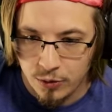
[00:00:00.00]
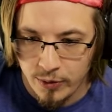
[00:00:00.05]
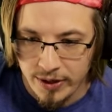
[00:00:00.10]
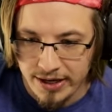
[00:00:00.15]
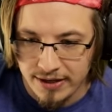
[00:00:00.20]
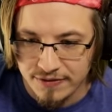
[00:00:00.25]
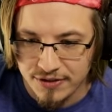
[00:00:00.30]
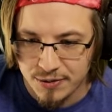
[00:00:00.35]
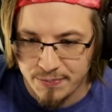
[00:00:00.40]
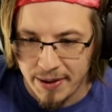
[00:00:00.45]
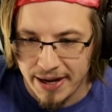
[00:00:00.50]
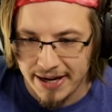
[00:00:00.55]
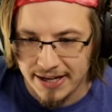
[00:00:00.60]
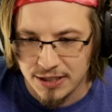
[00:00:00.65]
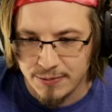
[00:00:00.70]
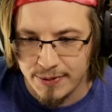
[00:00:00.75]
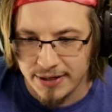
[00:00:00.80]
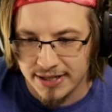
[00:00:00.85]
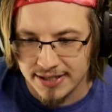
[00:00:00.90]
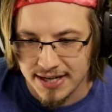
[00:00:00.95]
up spades
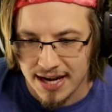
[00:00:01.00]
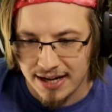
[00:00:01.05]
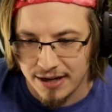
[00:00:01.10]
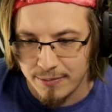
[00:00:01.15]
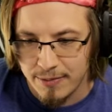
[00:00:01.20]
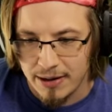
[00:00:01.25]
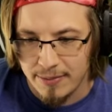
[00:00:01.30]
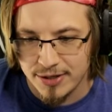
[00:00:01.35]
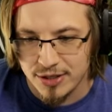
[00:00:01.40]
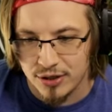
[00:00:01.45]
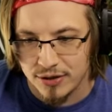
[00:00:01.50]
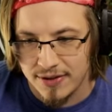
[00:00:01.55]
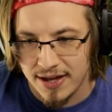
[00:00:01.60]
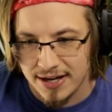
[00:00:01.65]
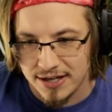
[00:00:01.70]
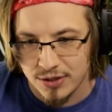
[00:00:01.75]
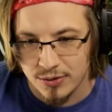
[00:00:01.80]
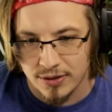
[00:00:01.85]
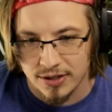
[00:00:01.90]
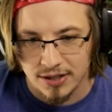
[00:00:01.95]
because I could maybe turn that
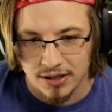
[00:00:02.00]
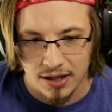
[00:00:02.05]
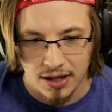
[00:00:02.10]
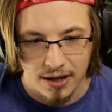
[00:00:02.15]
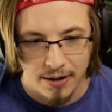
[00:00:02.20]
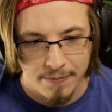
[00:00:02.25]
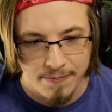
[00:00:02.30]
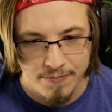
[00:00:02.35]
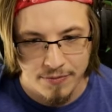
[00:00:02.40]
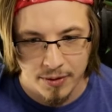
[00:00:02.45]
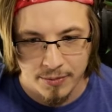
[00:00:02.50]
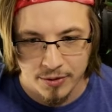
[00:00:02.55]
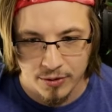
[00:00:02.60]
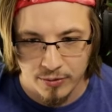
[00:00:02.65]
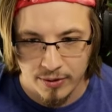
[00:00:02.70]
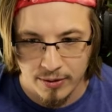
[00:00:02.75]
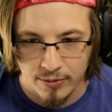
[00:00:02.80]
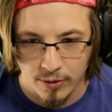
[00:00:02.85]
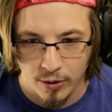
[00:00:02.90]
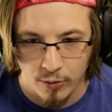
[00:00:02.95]
into a club. I'm gonna
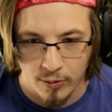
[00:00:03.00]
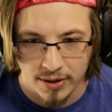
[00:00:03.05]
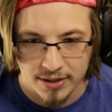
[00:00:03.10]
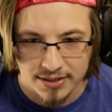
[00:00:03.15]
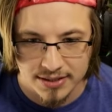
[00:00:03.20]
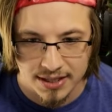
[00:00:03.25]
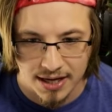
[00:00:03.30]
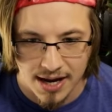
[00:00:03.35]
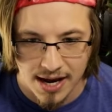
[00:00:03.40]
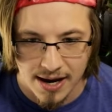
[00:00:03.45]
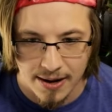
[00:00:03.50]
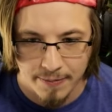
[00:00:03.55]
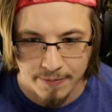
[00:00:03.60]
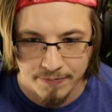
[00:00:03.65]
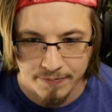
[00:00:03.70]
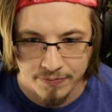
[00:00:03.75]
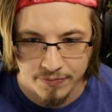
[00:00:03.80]
re-roll one time.